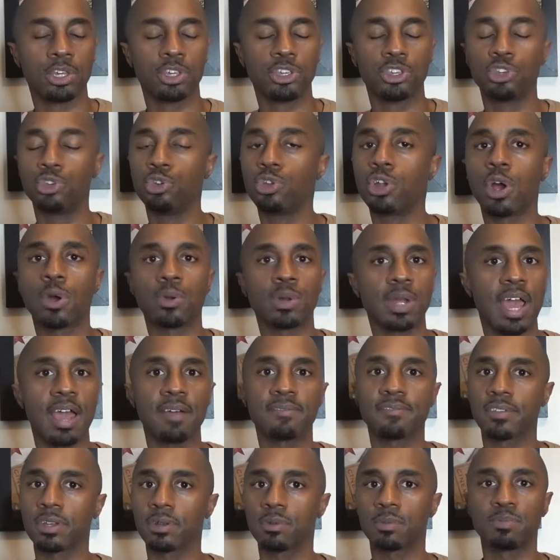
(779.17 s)
you don't
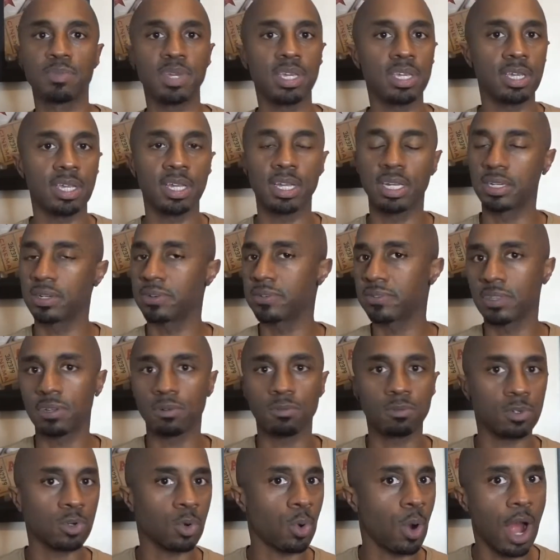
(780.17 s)
have to meet any of the
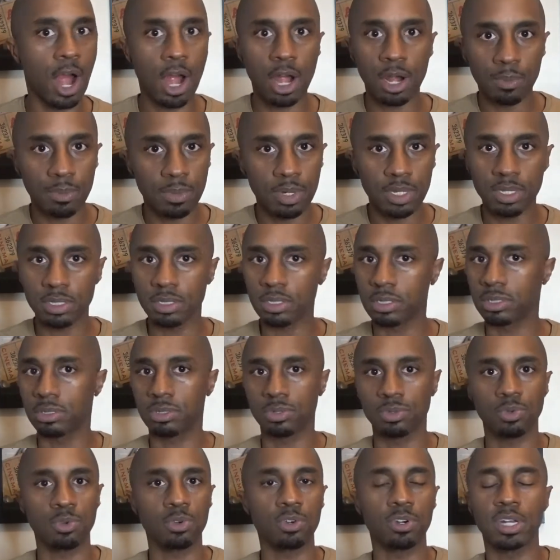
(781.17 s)

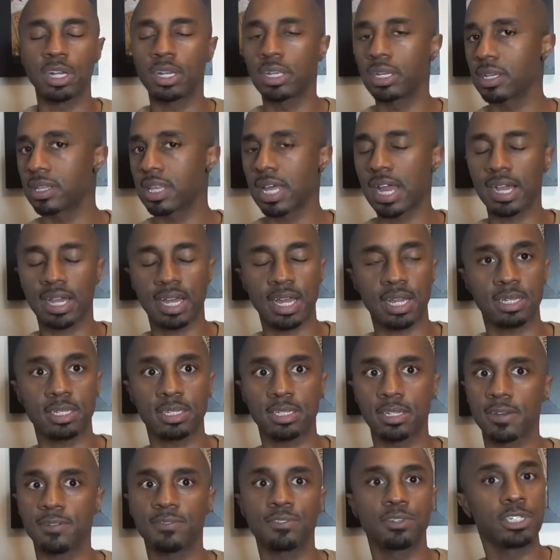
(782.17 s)
requirements or any of that kind of
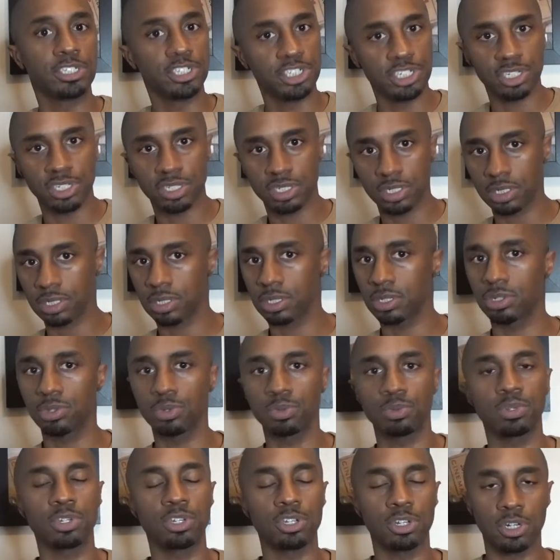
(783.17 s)
stuff.
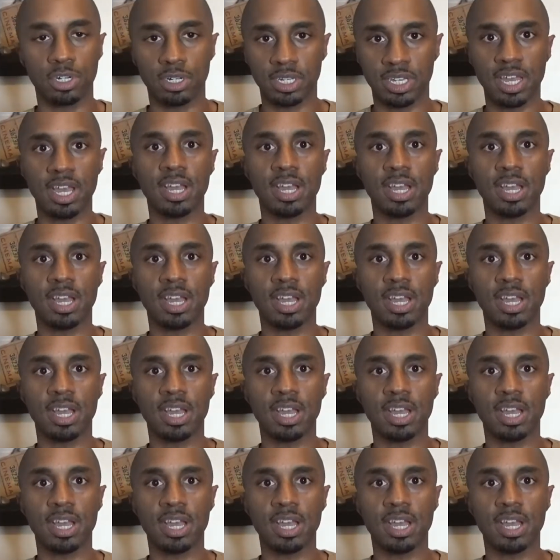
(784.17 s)
You're a